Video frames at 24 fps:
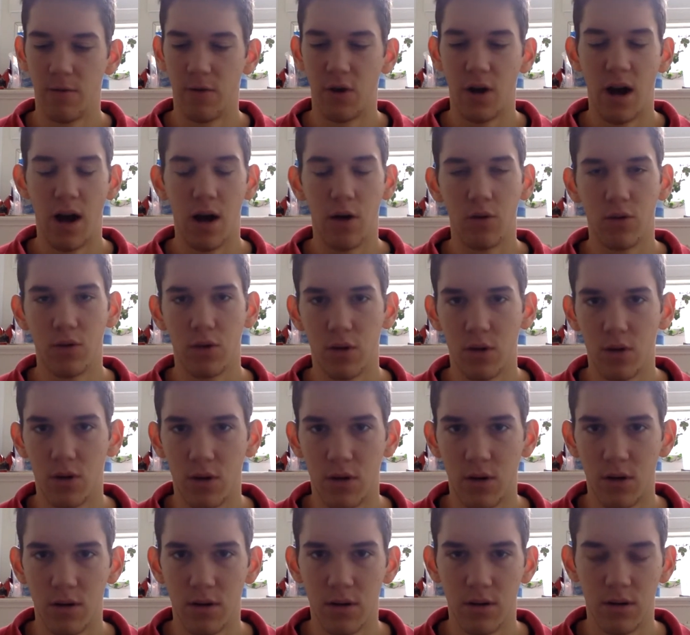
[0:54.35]

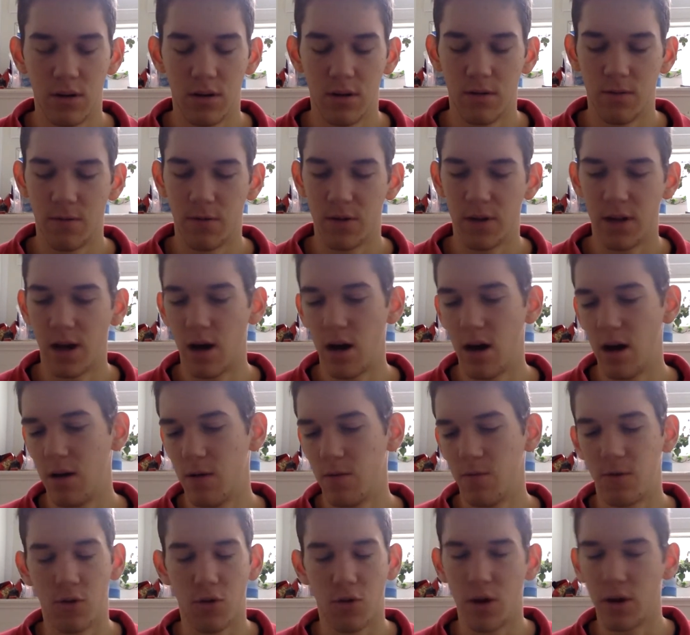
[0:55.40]
outdoor,
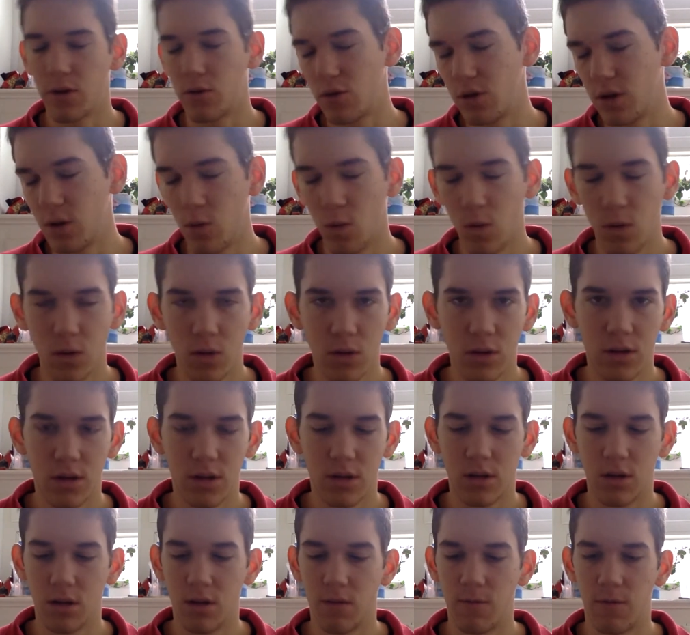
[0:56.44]
for going to the
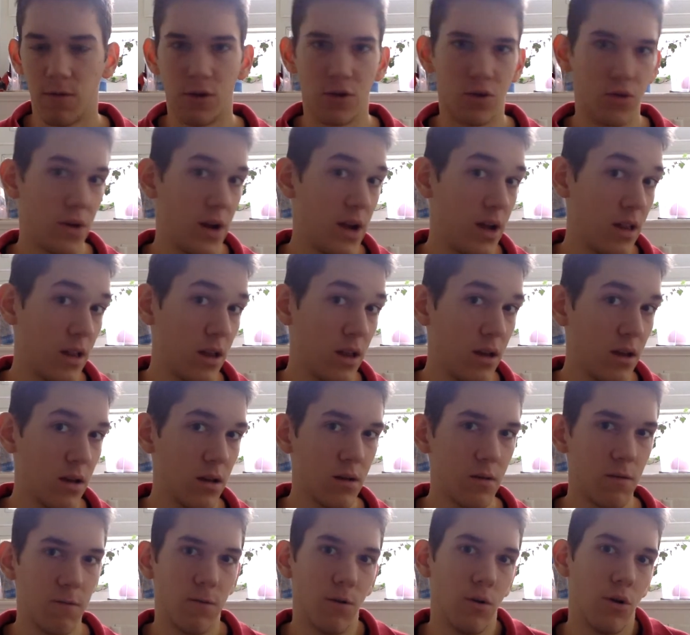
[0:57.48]
woods, for training,
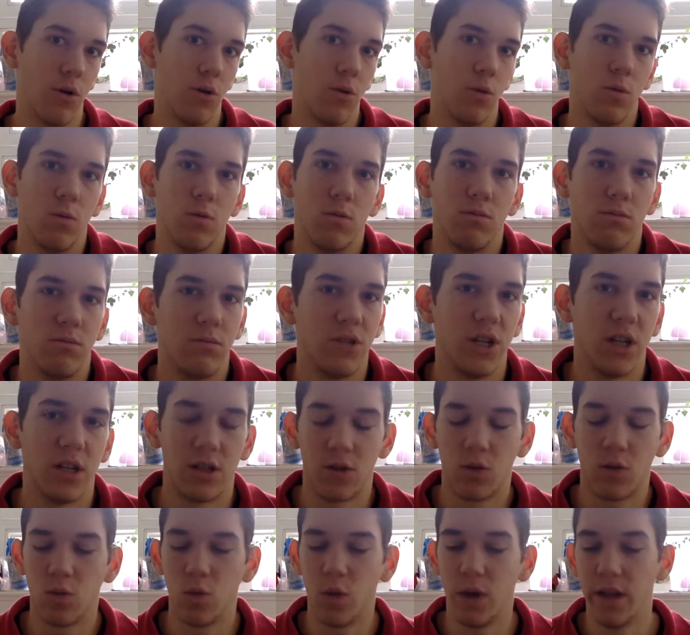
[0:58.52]
for
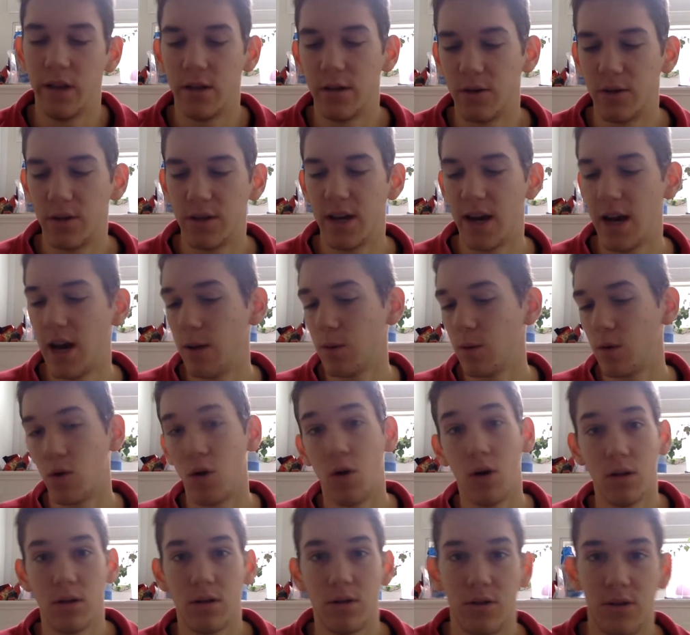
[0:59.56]
just winter time,
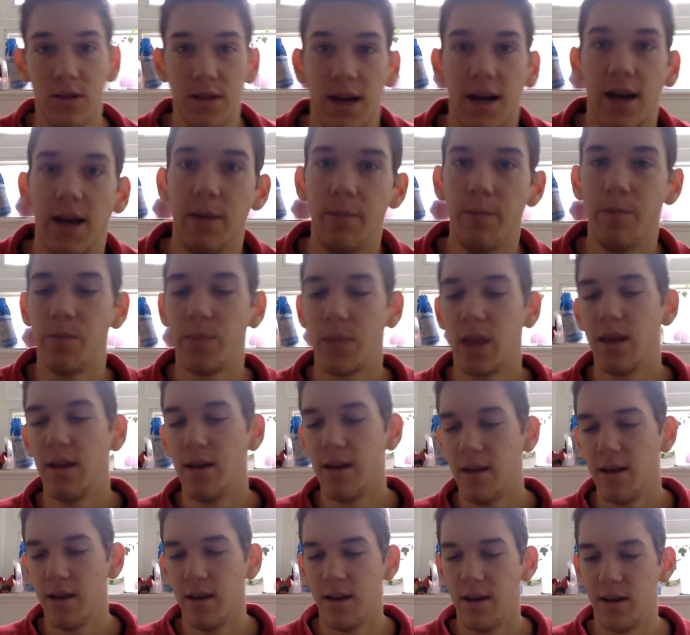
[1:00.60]
colder time.
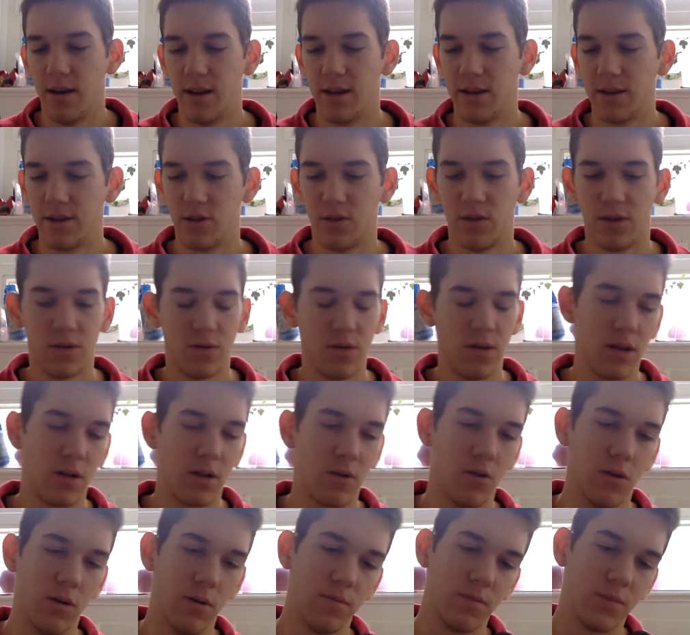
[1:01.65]
So it's really
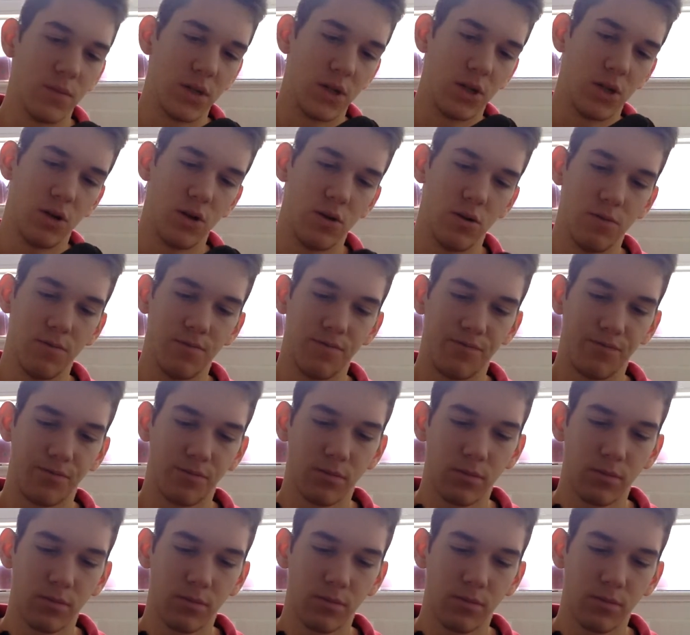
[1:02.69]
cool. So